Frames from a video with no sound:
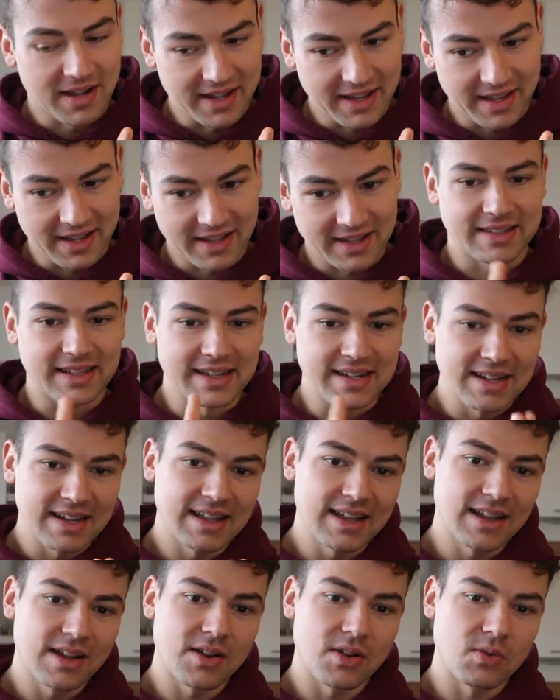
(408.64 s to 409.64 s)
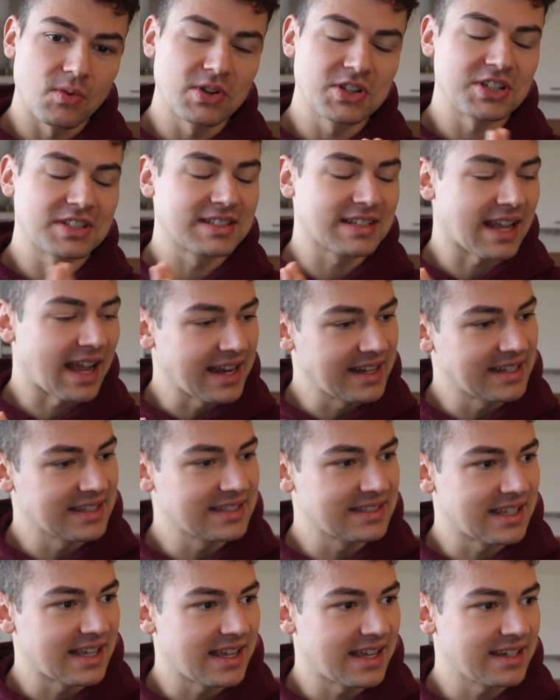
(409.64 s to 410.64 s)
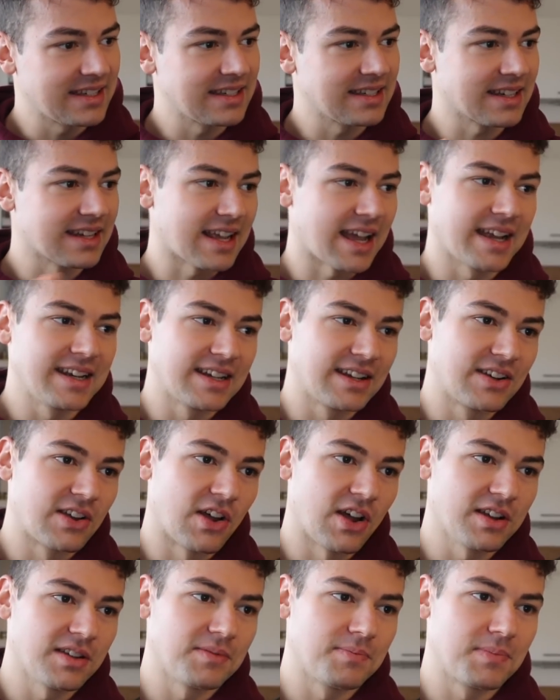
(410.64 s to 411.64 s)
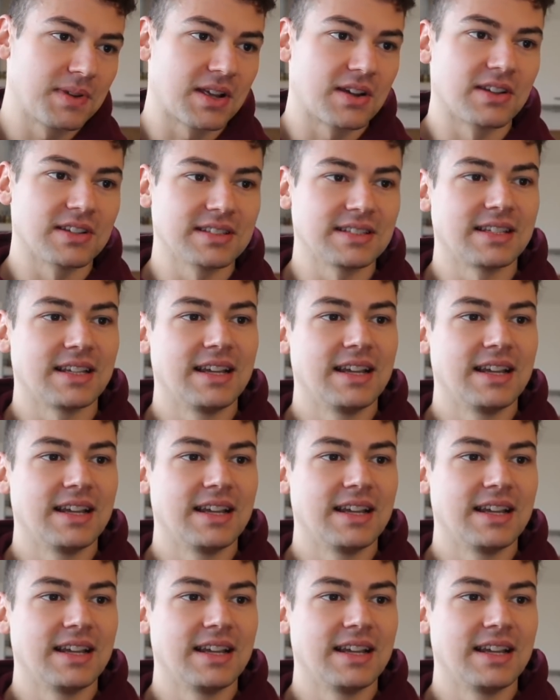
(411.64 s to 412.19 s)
my dinner, which is kind of sad, kind of not, because